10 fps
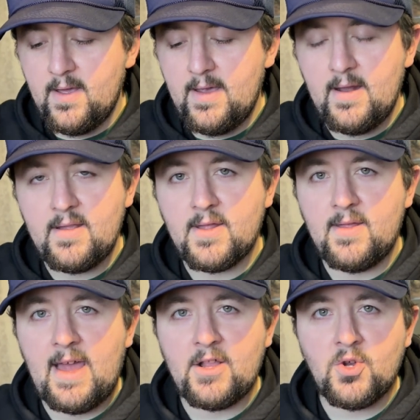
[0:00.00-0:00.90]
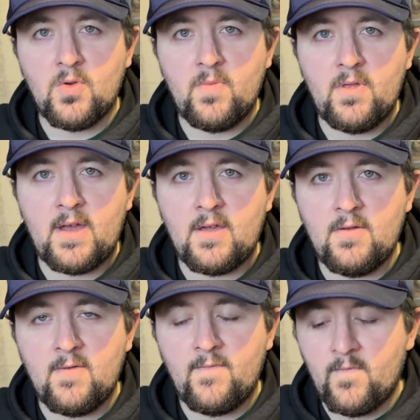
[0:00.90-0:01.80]
in its natural
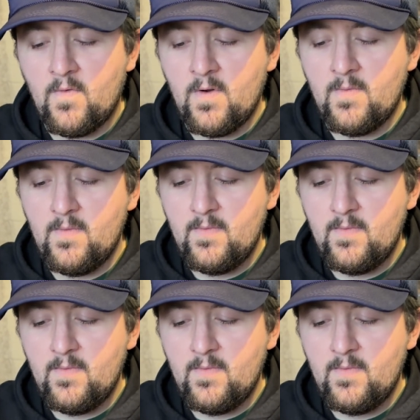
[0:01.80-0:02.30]
molecular form,